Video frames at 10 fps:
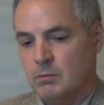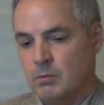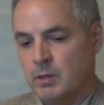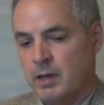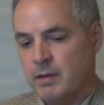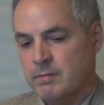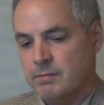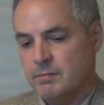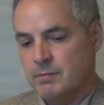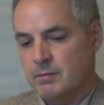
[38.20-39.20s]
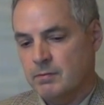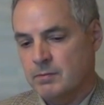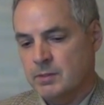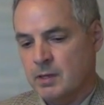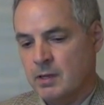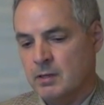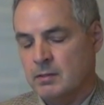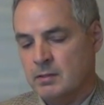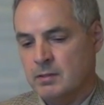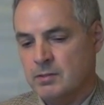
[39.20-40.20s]
what I've
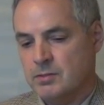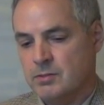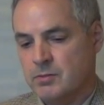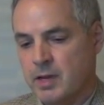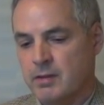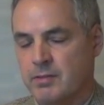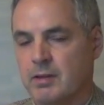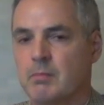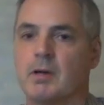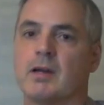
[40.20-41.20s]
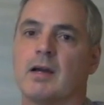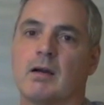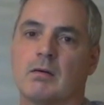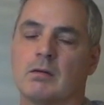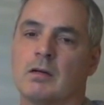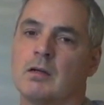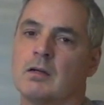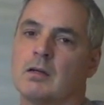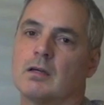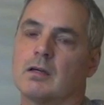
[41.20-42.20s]
done is to try to think about how
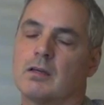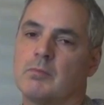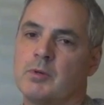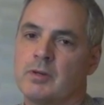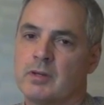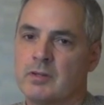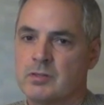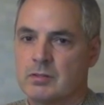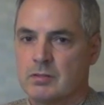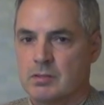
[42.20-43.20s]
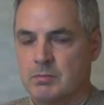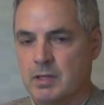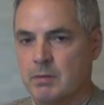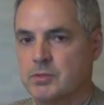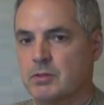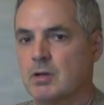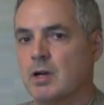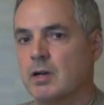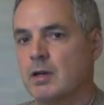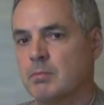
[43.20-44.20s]
communities sometimes are
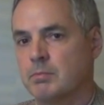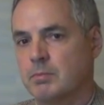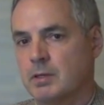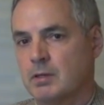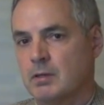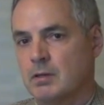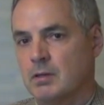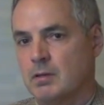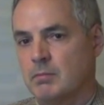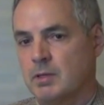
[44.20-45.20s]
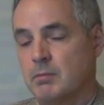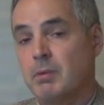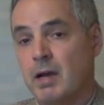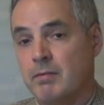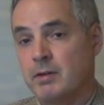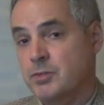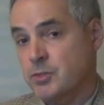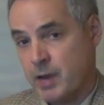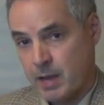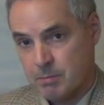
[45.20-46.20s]
caught up in poverty
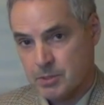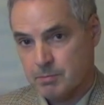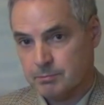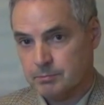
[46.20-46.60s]
traps.